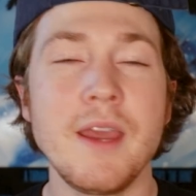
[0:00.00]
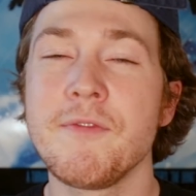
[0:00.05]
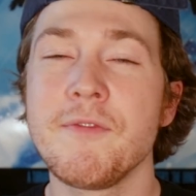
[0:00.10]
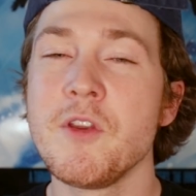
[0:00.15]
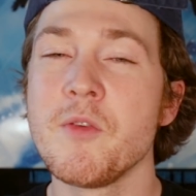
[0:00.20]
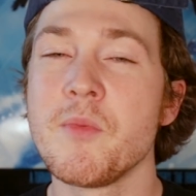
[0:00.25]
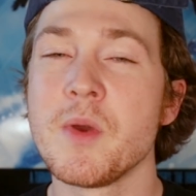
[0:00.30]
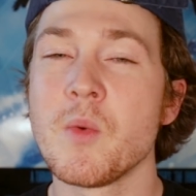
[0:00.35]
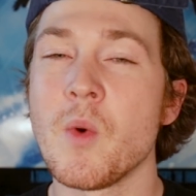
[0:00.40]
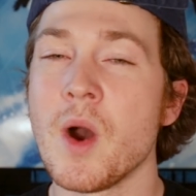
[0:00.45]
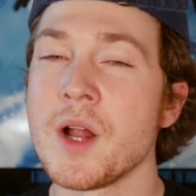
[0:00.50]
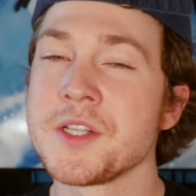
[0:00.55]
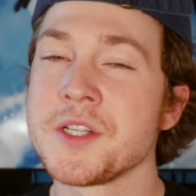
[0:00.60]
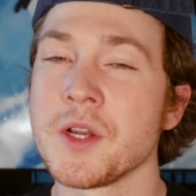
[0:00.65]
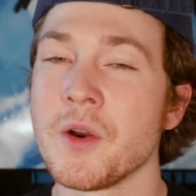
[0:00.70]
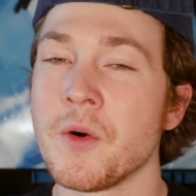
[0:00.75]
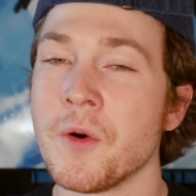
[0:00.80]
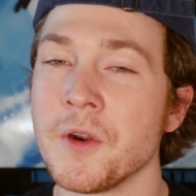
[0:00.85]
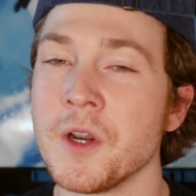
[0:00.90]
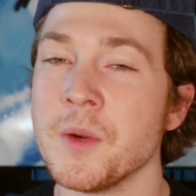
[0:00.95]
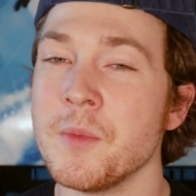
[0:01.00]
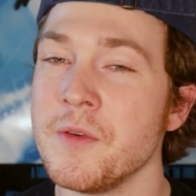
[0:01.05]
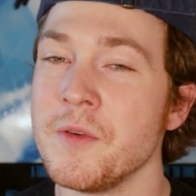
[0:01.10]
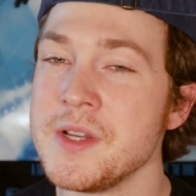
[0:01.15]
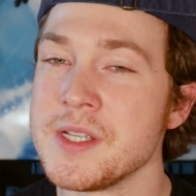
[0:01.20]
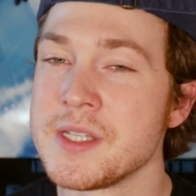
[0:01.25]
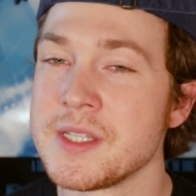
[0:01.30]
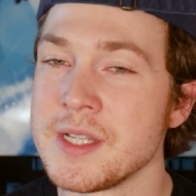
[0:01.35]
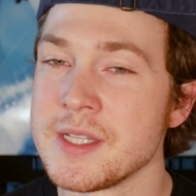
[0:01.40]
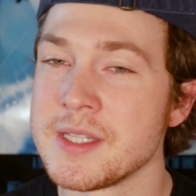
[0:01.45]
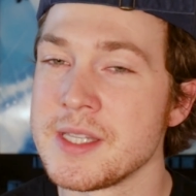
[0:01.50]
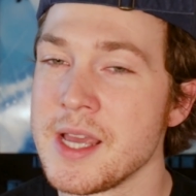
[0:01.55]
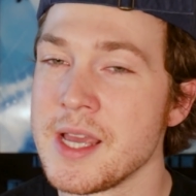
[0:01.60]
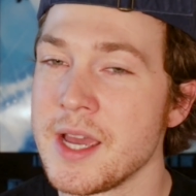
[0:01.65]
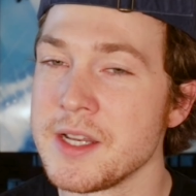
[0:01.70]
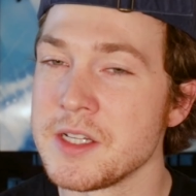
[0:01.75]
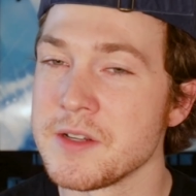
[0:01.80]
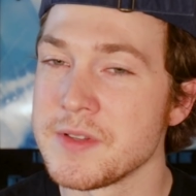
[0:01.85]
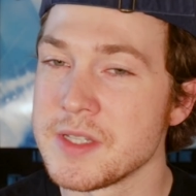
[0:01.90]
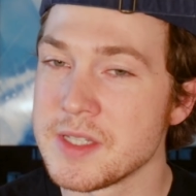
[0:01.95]
If you've been watching horror movies since the
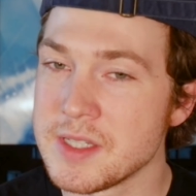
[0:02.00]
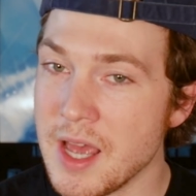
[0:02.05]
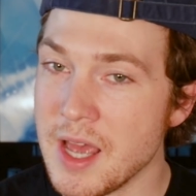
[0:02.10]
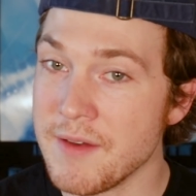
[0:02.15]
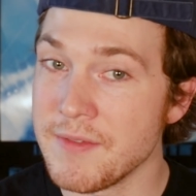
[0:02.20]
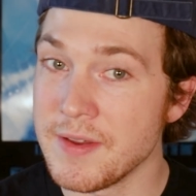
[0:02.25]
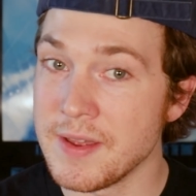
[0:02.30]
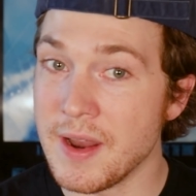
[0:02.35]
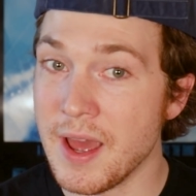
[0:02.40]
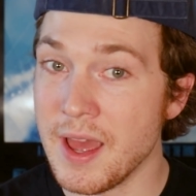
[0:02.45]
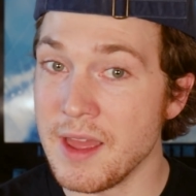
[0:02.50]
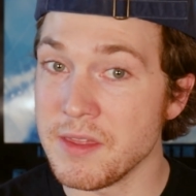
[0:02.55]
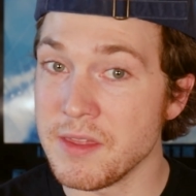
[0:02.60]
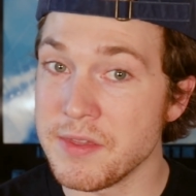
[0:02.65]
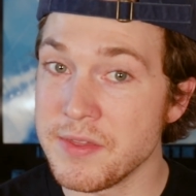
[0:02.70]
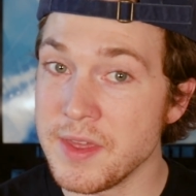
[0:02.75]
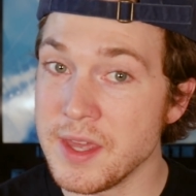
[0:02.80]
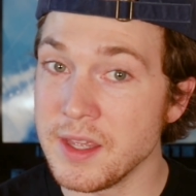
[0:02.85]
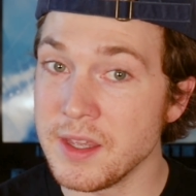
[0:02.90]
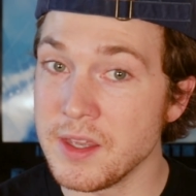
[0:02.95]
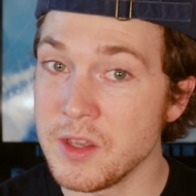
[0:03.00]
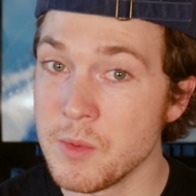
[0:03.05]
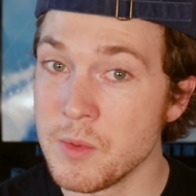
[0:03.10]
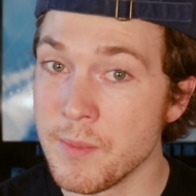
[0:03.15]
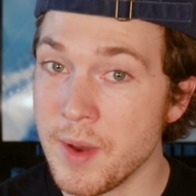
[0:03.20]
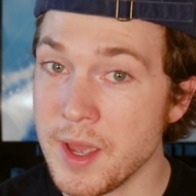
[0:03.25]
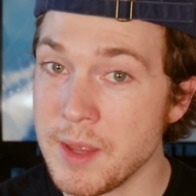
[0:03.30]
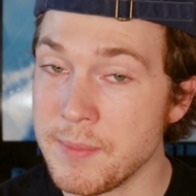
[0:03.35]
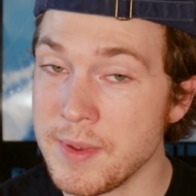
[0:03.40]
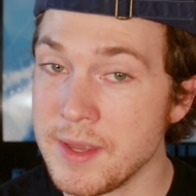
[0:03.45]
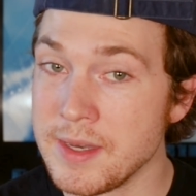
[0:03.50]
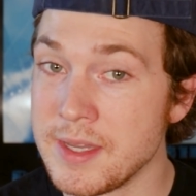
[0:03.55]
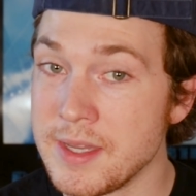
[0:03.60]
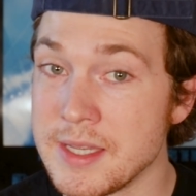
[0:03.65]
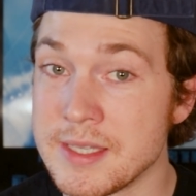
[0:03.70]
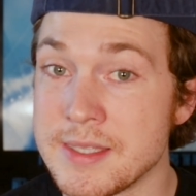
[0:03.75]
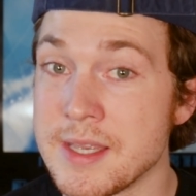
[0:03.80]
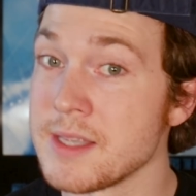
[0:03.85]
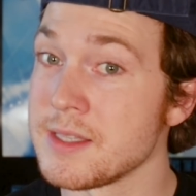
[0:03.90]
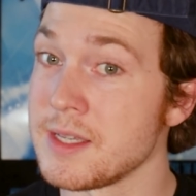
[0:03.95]
age of seven, I think you might be
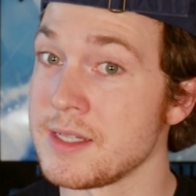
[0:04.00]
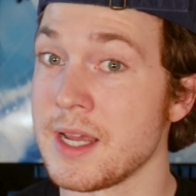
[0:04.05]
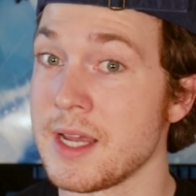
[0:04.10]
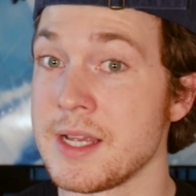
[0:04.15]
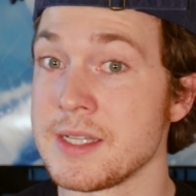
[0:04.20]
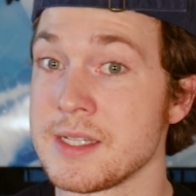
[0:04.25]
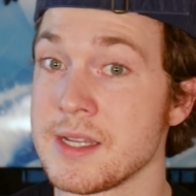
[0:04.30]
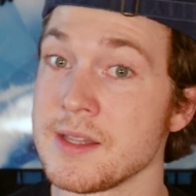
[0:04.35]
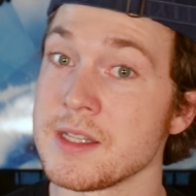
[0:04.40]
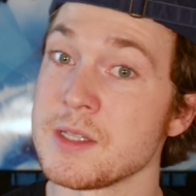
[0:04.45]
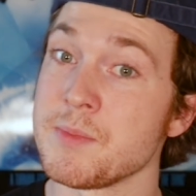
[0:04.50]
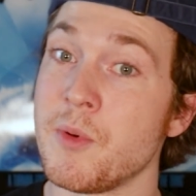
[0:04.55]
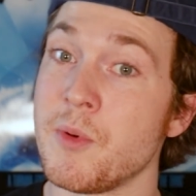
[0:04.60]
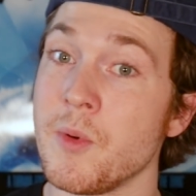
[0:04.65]
desensitized at this